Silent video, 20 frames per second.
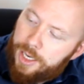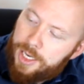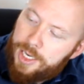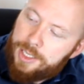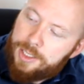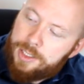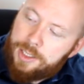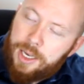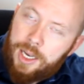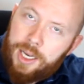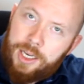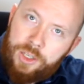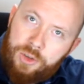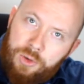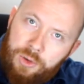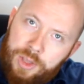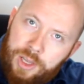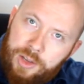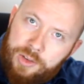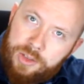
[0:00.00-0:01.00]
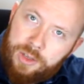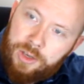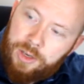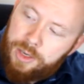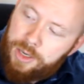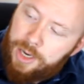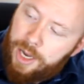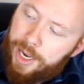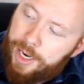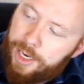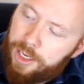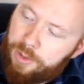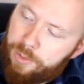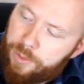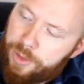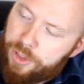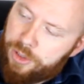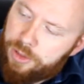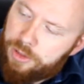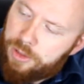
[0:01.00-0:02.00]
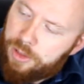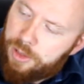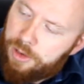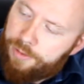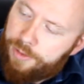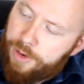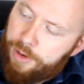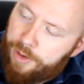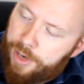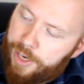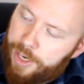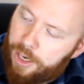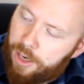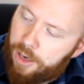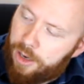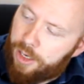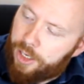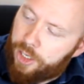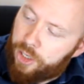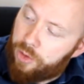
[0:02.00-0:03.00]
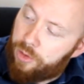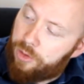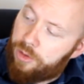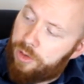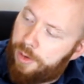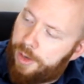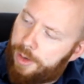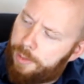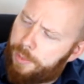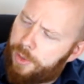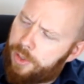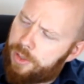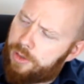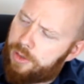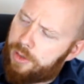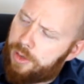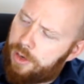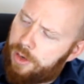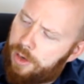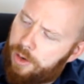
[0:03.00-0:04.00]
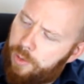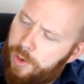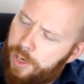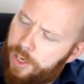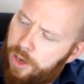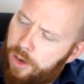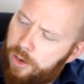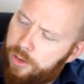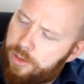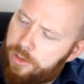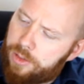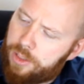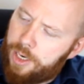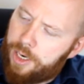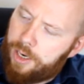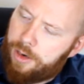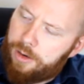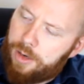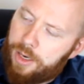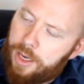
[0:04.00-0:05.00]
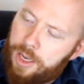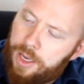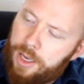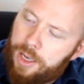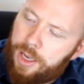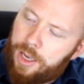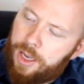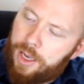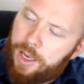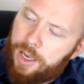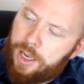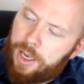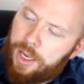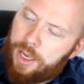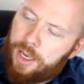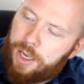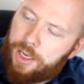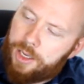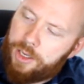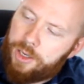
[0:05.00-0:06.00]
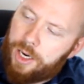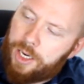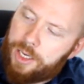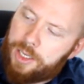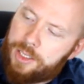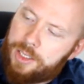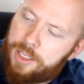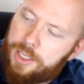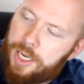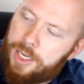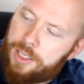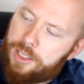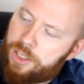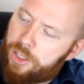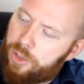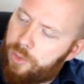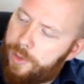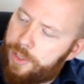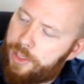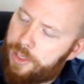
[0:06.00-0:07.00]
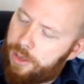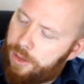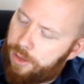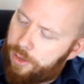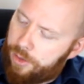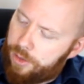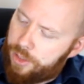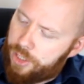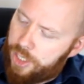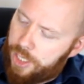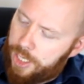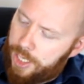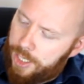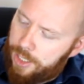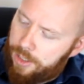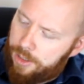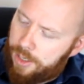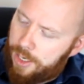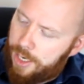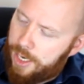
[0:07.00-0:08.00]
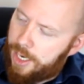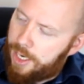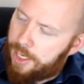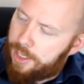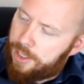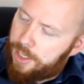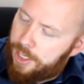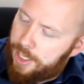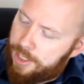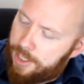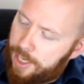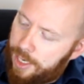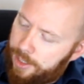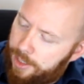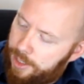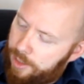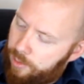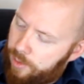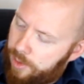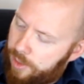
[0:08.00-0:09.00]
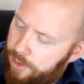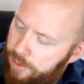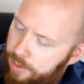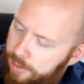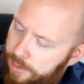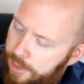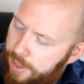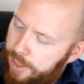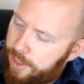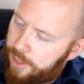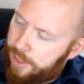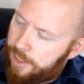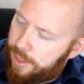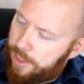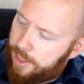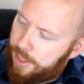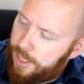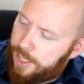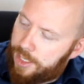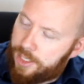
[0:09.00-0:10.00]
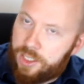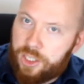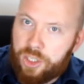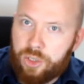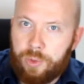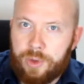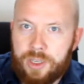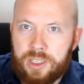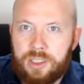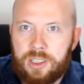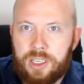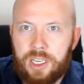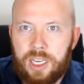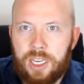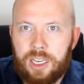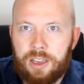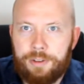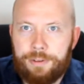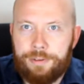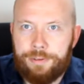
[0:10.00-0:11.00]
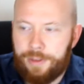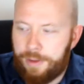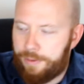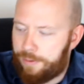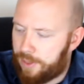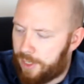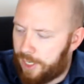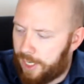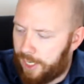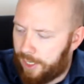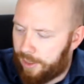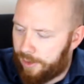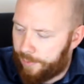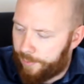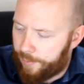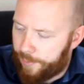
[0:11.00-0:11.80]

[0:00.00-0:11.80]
east side 2009, which is a very good but quite hot year. United States 2013, and the Italian one is 2015.